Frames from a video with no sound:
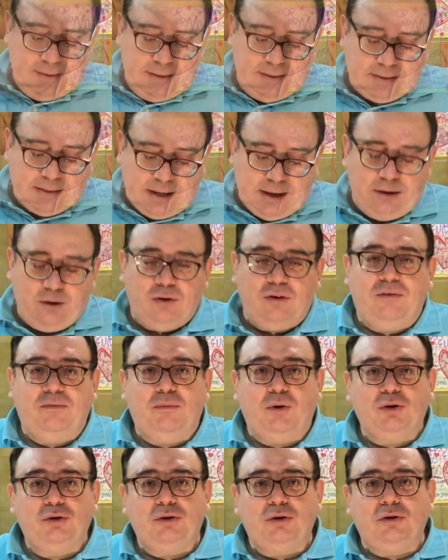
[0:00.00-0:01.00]
these kind of
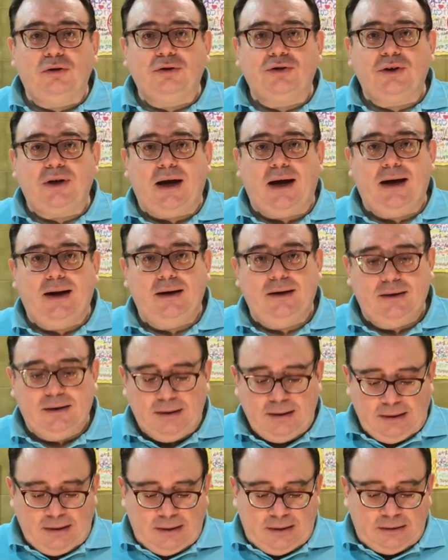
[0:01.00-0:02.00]
motors and
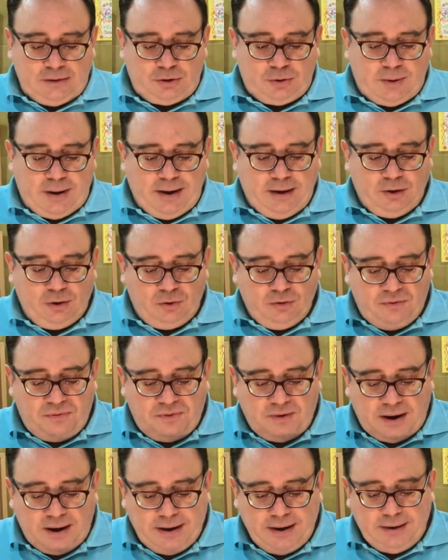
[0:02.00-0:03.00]
trying to
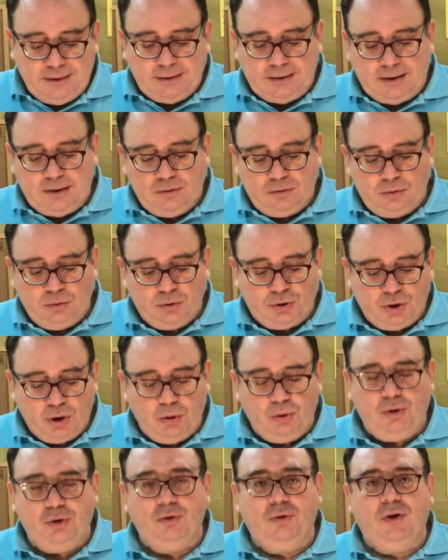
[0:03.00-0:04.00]
find and to
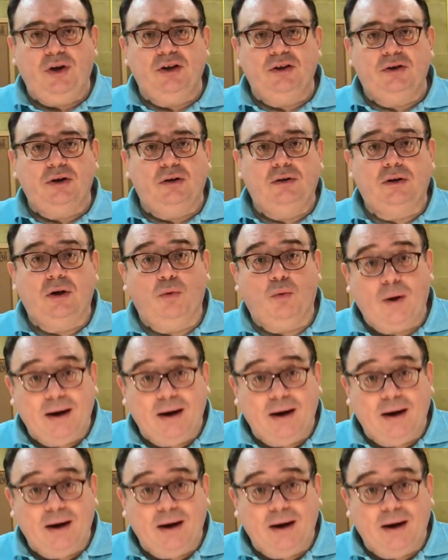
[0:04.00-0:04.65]
show you the internal